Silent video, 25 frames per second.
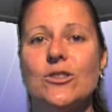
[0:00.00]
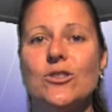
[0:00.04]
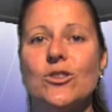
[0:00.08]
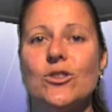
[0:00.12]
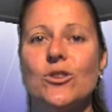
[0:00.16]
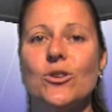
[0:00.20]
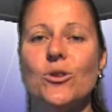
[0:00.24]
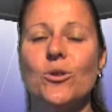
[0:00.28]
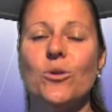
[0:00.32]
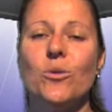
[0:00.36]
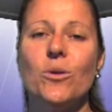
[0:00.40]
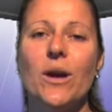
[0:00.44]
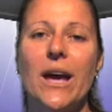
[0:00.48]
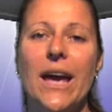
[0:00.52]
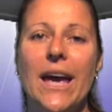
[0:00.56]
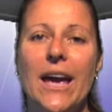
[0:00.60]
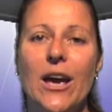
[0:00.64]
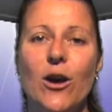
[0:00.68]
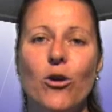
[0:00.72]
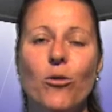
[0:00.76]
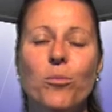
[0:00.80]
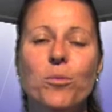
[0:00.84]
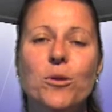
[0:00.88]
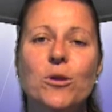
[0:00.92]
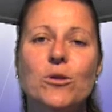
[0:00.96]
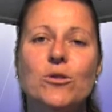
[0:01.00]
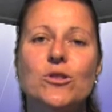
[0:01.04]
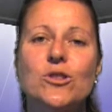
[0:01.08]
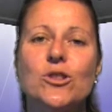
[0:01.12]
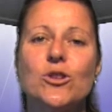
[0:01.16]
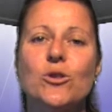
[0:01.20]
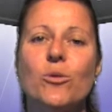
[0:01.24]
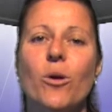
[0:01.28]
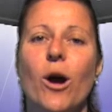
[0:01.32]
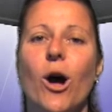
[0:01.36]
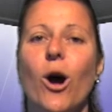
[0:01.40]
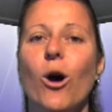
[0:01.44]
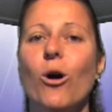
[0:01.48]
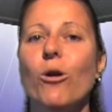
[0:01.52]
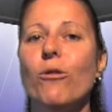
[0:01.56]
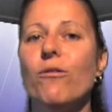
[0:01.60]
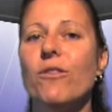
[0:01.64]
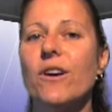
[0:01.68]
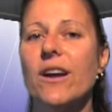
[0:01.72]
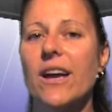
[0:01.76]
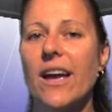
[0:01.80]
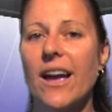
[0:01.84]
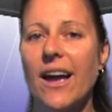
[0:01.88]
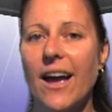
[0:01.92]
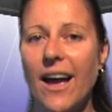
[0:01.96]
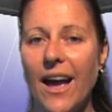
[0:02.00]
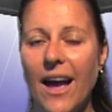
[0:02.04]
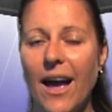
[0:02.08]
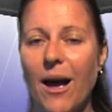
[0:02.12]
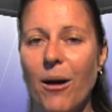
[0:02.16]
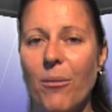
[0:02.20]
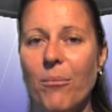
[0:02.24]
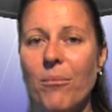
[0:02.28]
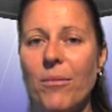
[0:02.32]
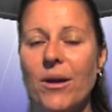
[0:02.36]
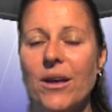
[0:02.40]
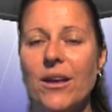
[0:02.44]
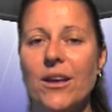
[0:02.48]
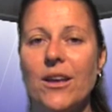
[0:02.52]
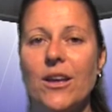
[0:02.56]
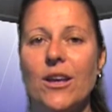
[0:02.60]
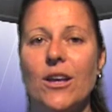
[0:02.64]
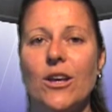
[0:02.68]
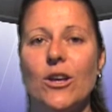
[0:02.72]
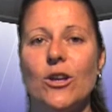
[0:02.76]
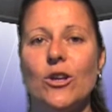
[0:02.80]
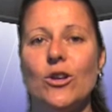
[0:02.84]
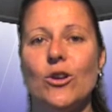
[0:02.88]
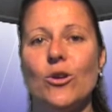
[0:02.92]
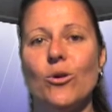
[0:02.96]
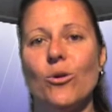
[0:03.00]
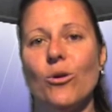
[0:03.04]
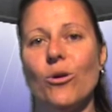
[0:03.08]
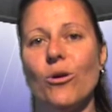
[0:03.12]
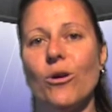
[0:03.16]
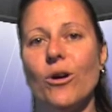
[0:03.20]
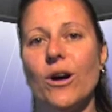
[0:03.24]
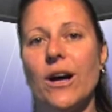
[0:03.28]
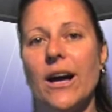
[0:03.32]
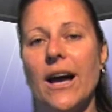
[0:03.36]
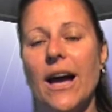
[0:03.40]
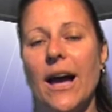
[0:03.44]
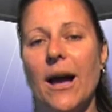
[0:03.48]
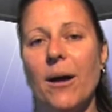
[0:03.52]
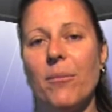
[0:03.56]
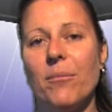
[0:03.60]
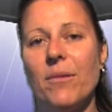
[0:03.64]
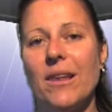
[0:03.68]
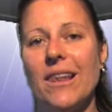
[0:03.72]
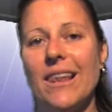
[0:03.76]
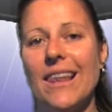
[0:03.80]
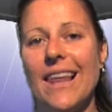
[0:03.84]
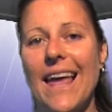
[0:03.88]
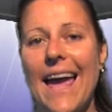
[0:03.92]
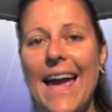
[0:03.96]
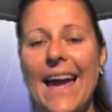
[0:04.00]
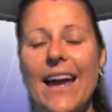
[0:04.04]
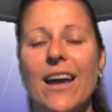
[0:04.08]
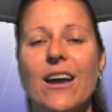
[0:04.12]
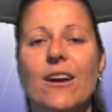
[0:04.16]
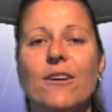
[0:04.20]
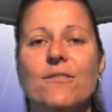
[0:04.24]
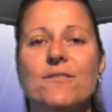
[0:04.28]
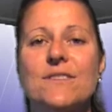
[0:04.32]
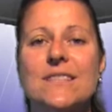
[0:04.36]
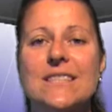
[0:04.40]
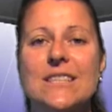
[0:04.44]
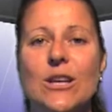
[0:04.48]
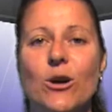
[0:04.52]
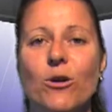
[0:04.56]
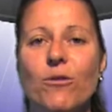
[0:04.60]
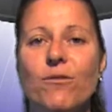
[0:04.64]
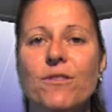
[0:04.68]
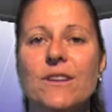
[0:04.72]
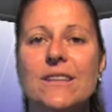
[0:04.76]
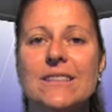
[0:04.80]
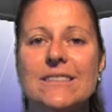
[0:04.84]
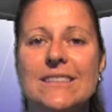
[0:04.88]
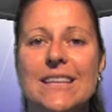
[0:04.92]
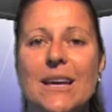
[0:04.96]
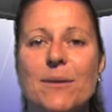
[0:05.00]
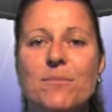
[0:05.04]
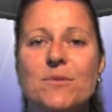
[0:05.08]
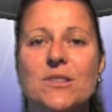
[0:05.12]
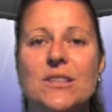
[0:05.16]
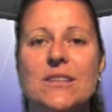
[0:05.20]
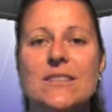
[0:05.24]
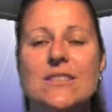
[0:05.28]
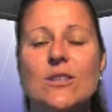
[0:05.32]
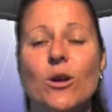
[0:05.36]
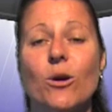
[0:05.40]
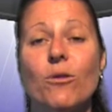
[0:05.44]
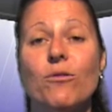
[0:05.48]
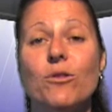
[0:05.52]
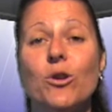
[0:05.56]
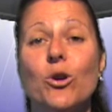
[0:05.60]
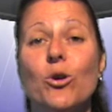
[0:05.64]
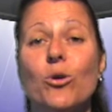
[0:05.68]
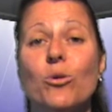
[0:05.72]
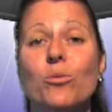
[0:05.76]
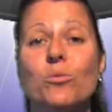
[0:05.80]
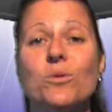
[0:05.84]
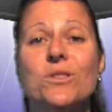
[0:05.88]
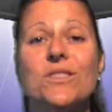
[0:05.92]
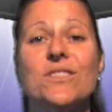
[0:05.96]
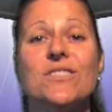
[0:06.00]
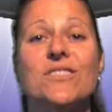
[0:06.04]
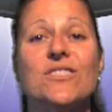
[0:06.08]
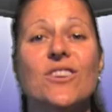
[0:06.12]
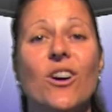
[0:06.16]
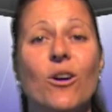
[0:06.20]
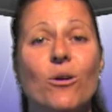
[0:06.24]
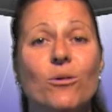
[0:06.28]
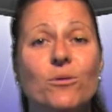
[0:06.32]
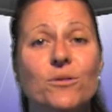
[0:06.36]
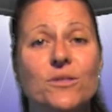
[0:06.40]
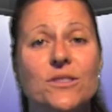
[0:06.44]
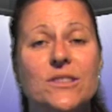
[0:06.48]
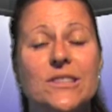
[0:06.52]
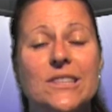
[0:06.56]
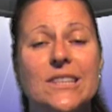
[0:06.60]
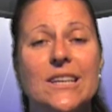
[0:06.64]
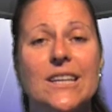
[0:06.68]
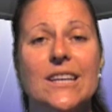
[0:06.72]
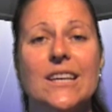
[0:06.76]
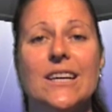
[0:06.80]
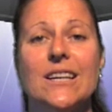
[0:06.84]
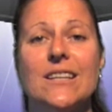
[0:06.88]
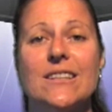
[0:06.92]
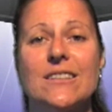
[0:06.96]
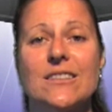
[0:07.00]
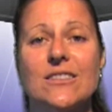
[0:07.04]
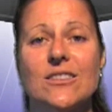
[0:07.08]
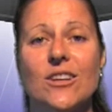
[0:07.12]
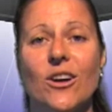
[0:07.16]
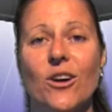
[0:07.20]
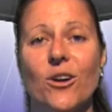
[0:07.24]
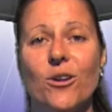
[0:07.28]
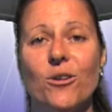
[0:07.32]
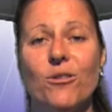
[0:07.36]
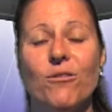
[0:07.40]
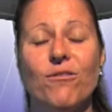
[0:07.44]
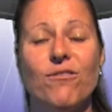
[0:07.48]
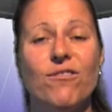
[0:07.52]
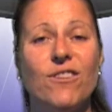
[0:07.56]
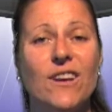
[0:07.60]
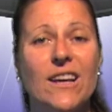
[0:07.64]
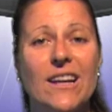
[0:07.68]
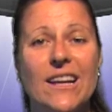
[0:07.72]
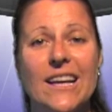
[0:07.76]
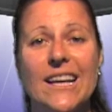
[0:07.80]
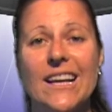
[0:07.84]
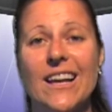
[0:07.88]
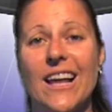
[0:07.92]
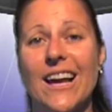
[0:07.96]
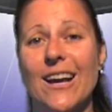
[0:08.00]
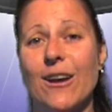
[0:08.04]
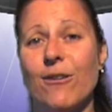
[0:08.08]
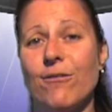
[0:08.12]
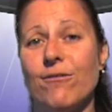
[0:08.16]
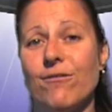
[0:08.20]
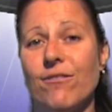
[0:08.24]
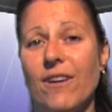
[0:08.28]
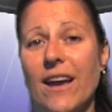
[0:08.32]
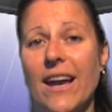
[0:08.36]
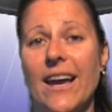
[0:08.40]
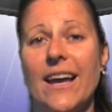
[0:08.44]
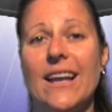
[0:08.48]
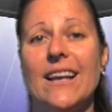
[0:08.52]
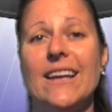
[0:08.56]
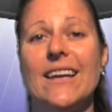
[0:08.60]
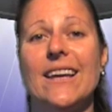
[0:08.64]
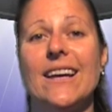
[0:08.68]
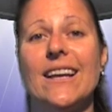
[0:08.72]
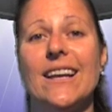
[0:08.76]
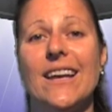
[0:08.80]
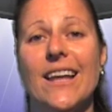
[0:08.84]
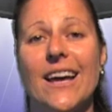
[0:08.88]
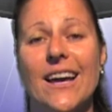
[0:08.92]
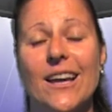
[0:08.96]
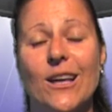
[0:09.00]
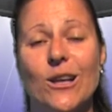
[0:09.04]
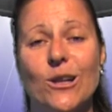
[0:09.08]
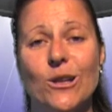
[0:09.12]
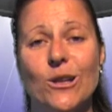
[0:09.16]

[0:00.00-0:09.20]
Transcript: to help you to overcome your lack of self-acceptance of your results. So feeling like a failure, like a